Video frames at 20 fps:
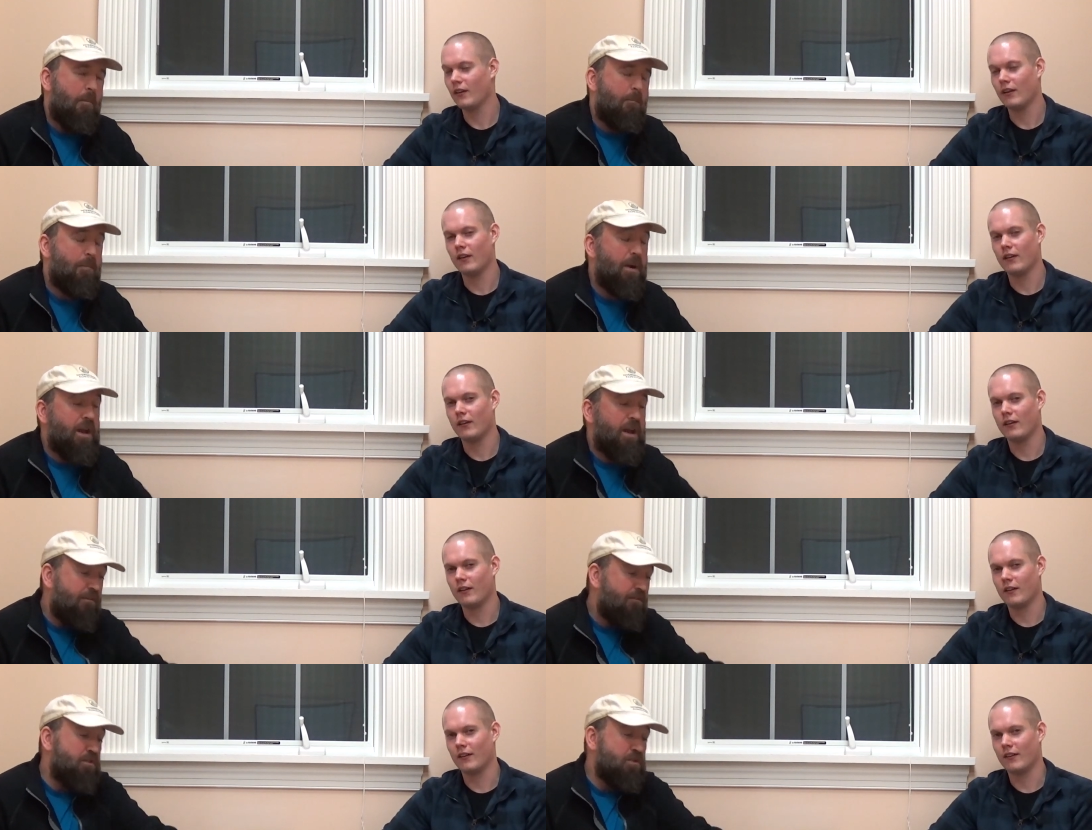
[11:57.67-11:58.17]

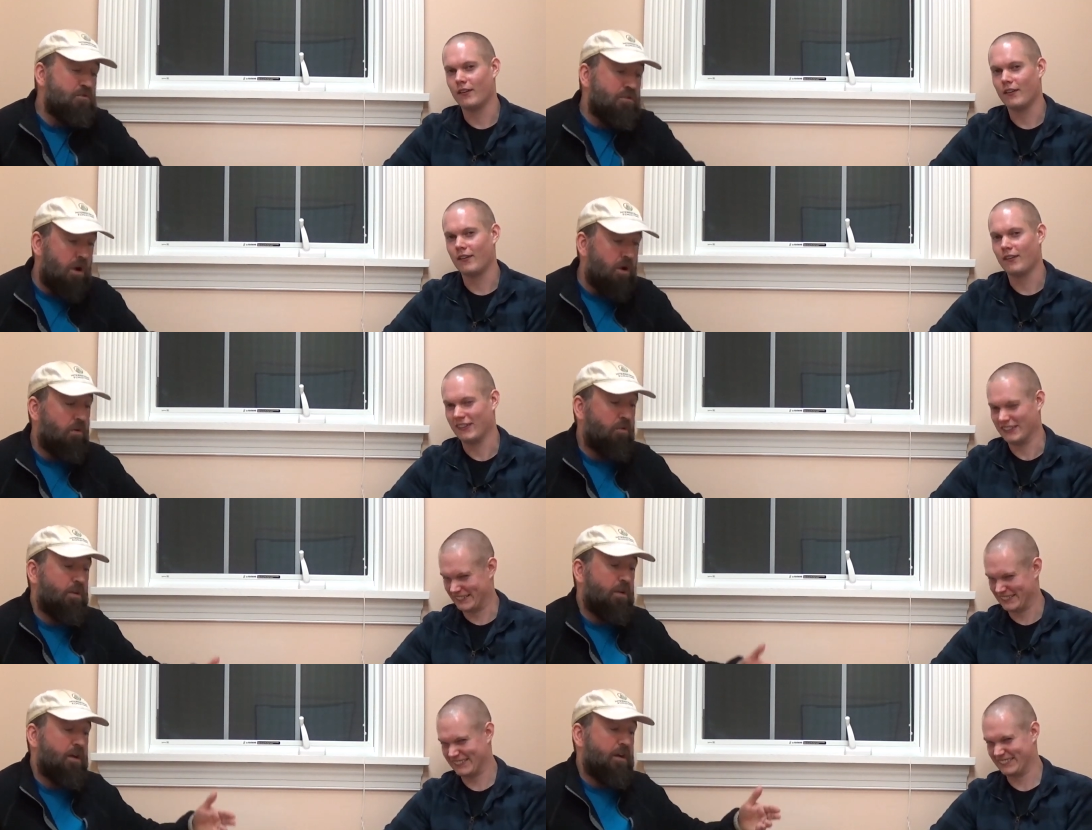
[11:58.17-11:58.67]
Speaker 1: But if you
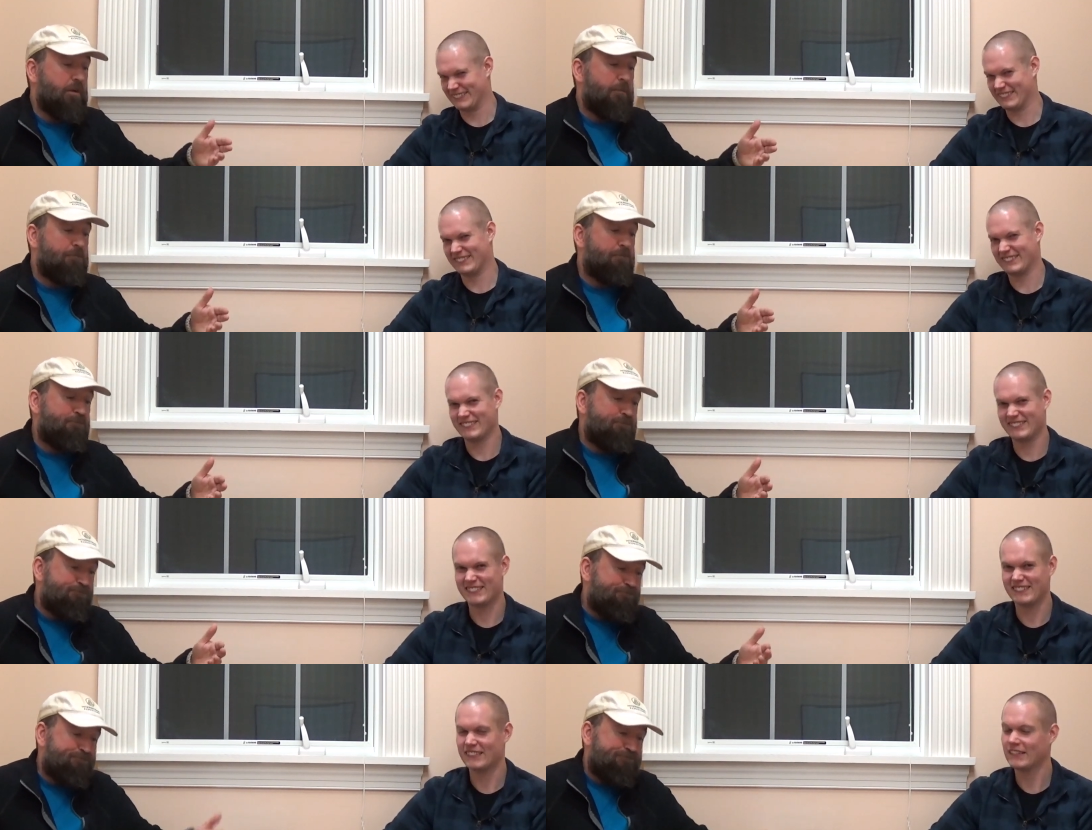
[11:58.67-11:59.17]
don't,
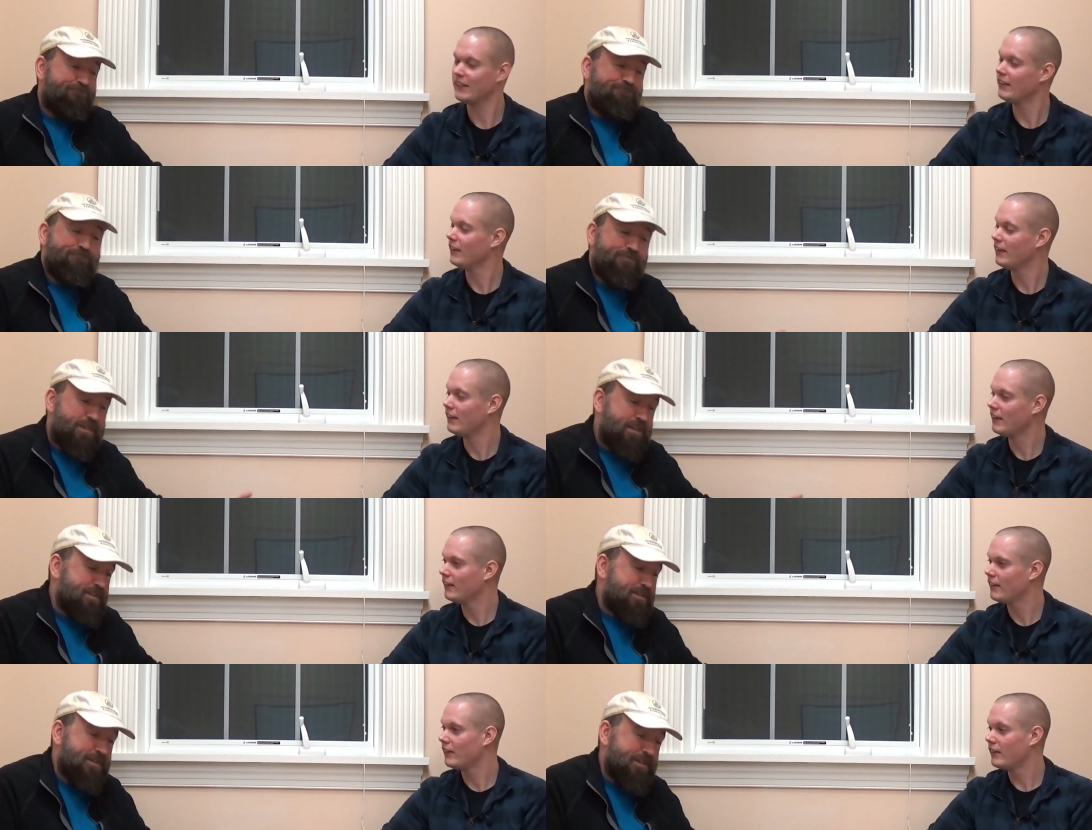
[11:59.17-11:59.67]

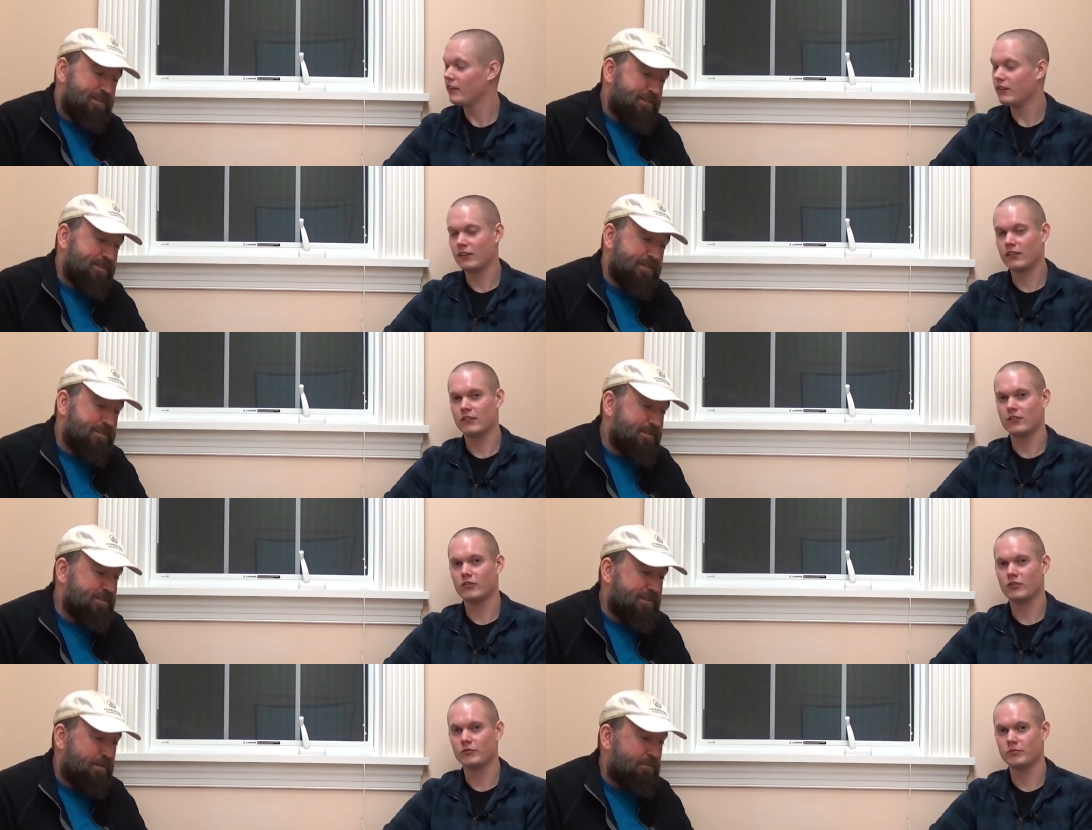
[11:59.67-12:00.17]

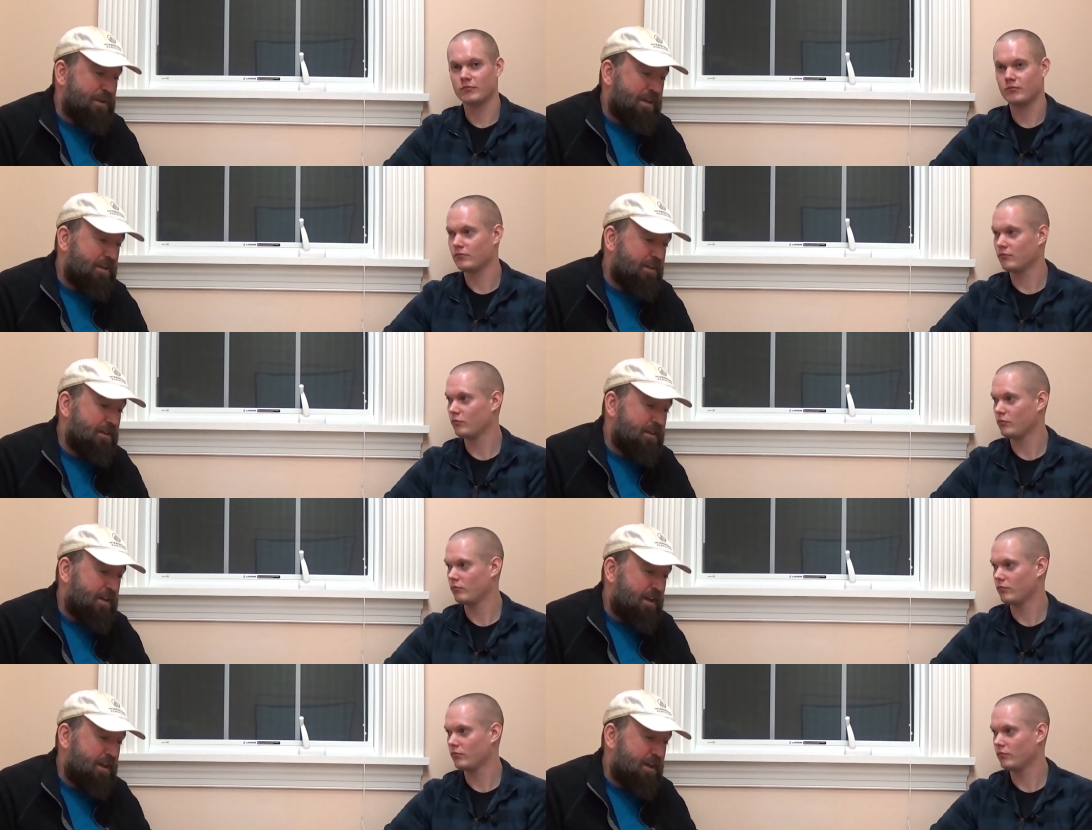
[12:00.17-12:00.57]
D6s, I mean,